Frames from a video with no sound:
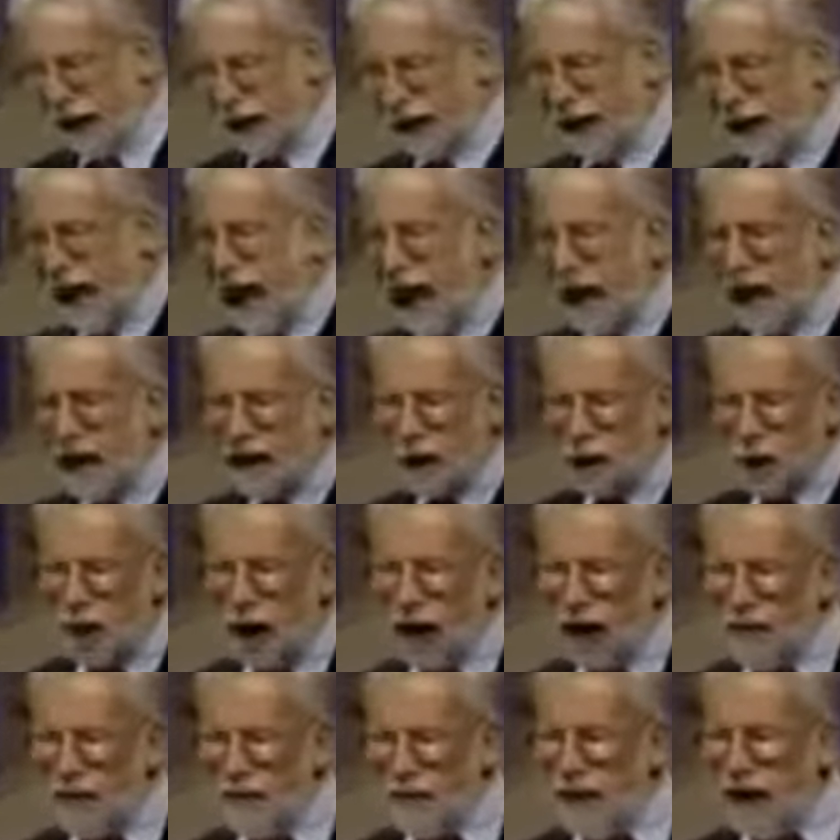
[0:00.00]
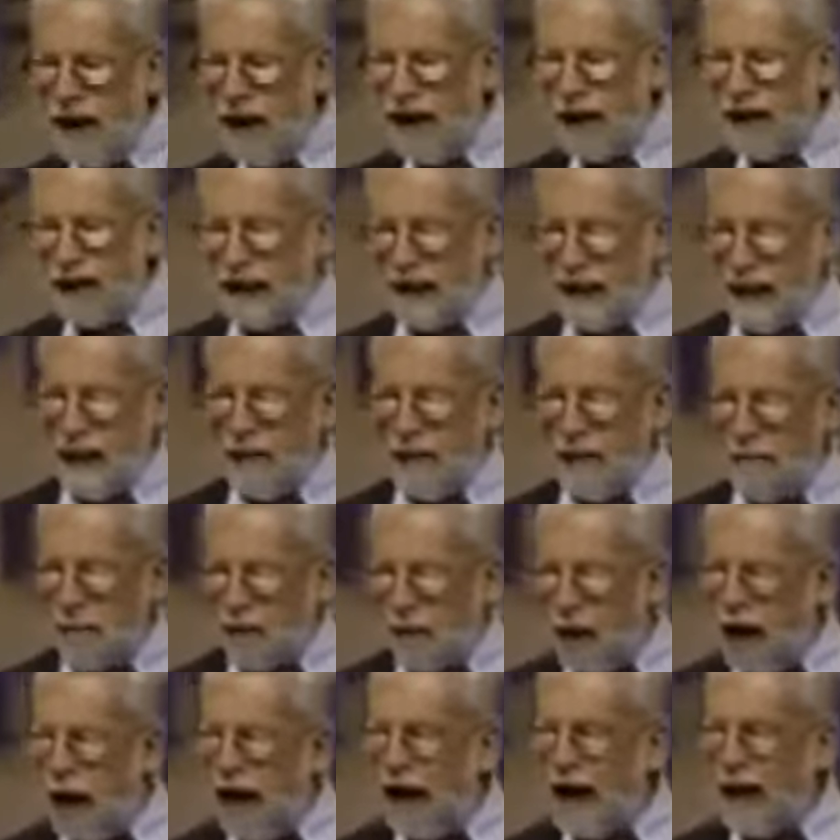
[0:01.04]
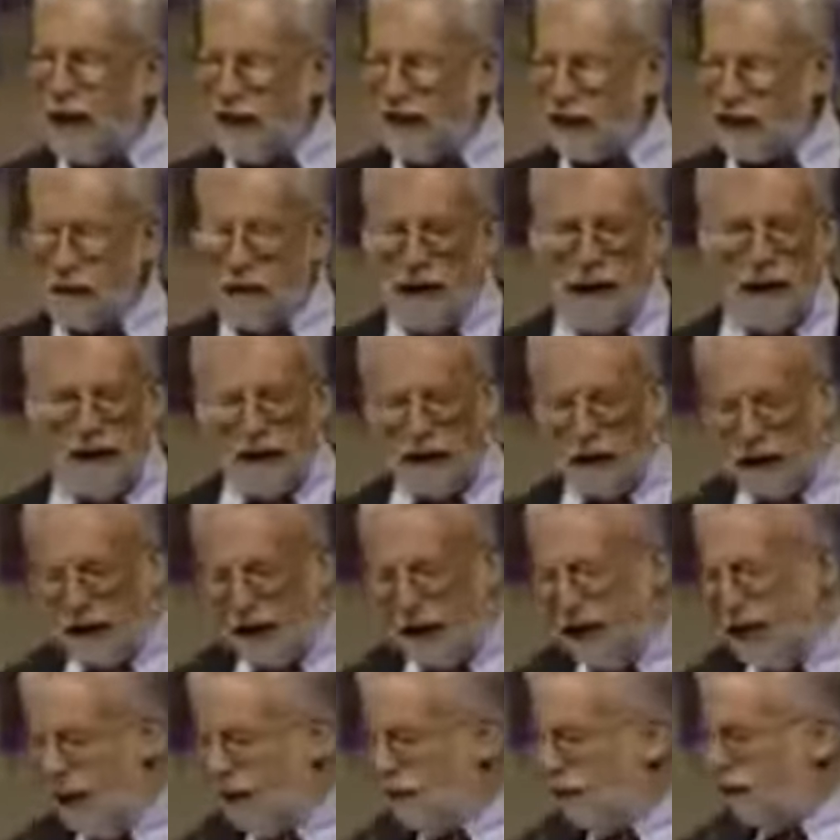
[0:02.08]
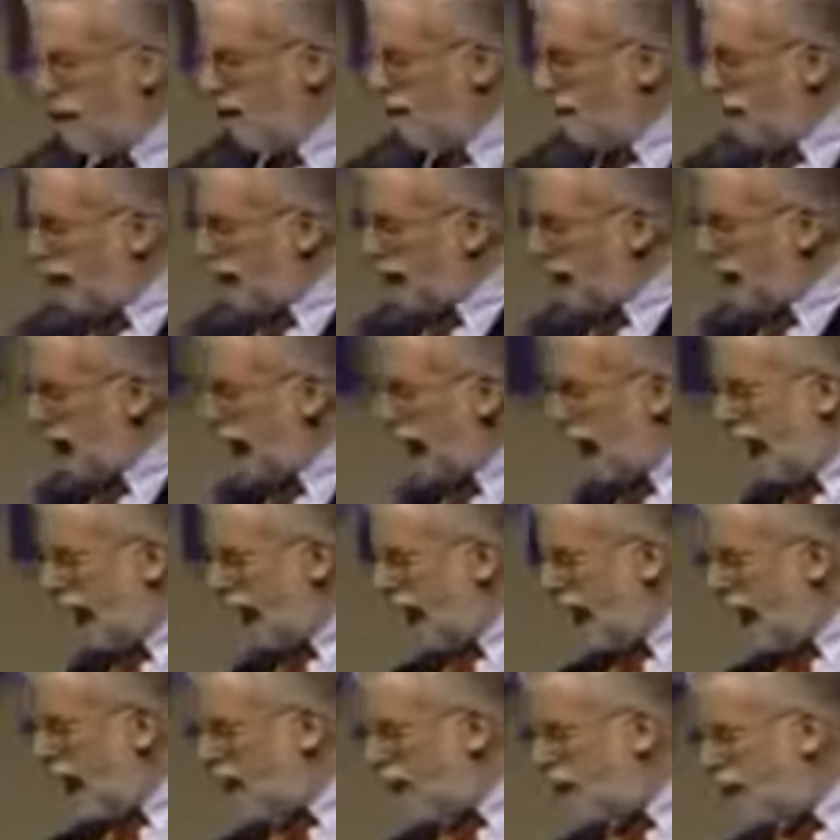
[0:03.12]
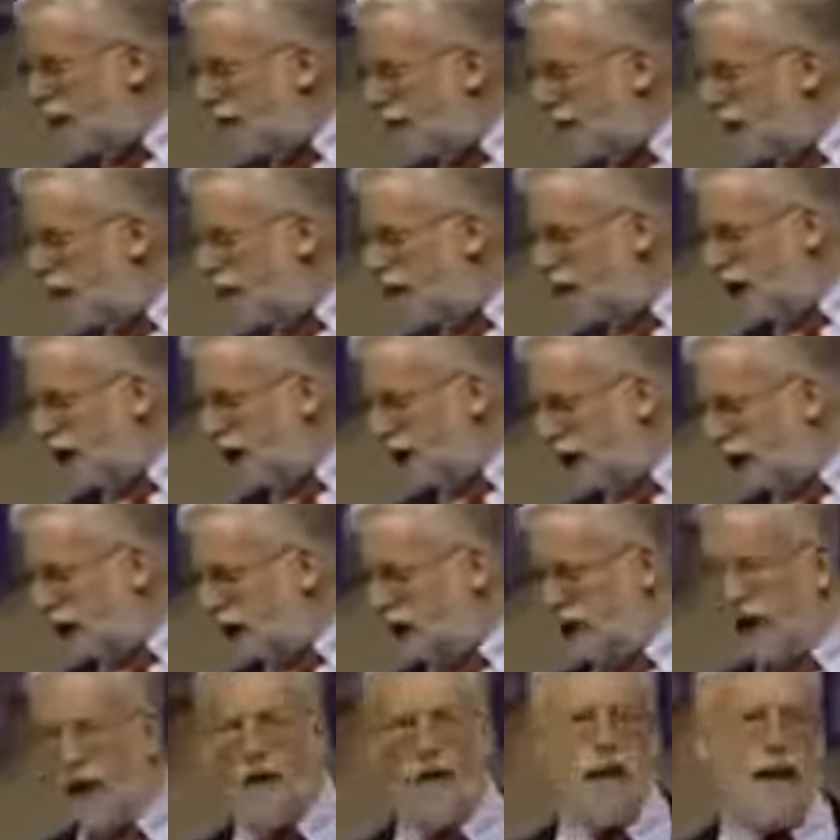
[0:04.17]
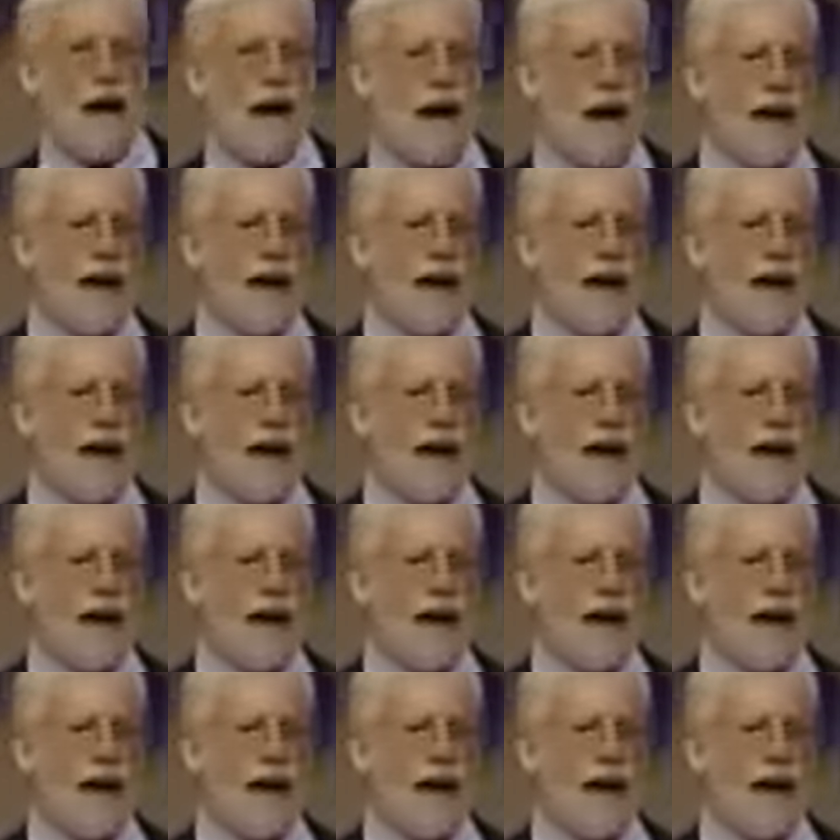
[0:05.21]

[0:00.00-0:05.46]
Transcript: Scottish Rite magazine brags about the number of Masonic attributions that are